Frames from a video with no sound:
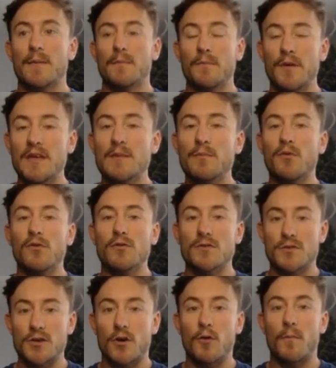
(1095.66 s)
People
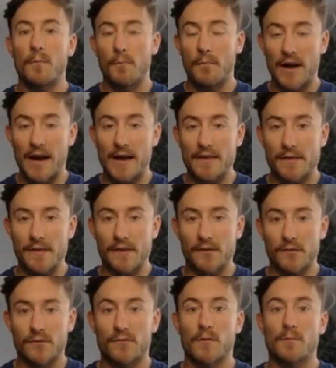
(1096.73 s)
don't buy
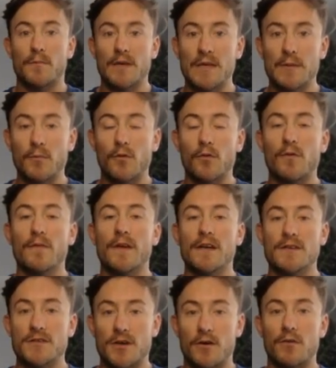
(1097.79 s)
things from people they
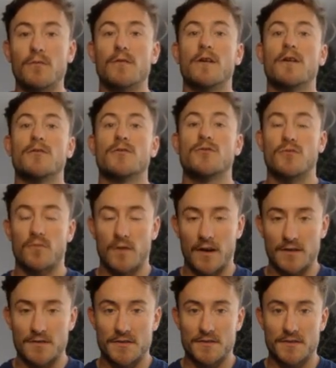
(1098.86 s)
don't
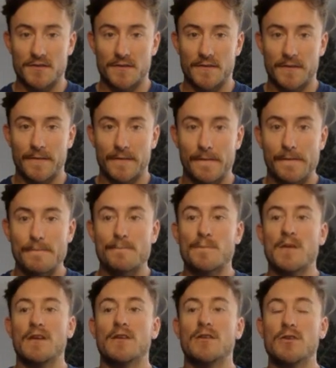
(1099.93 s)
trust.
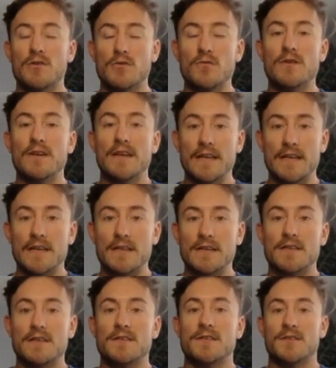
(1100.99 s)
You
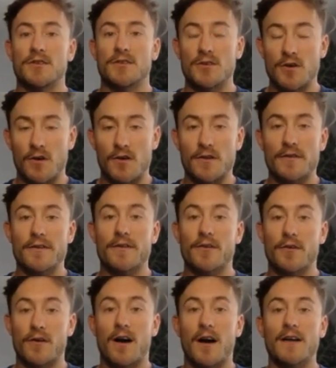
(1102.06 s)
need to garner
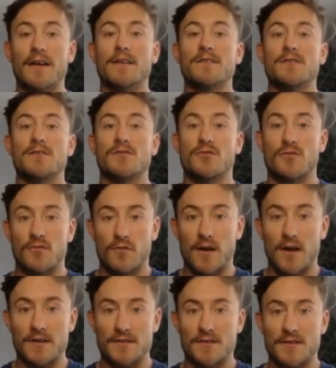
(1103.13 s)
your audience's
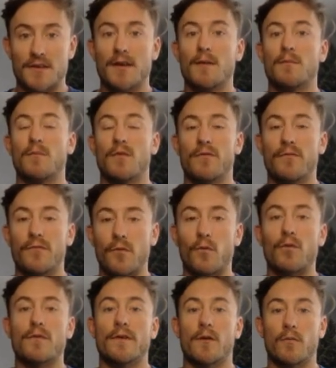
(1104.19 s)
trust
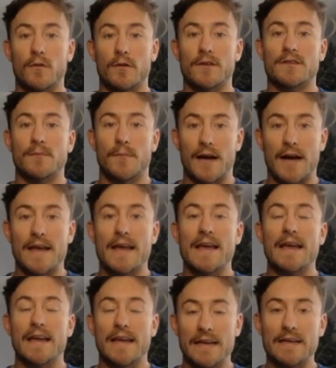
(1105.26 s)
before they're willing to buy
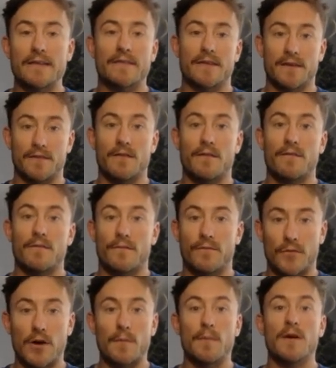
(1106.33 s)
anything
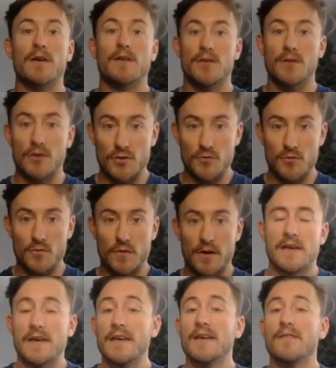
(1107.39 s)
from you.
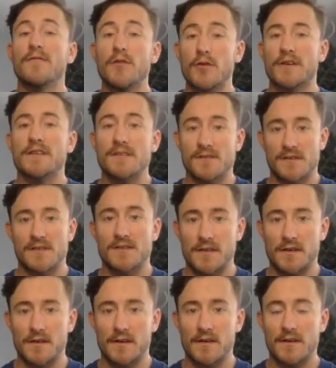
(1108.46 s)
If you're consistent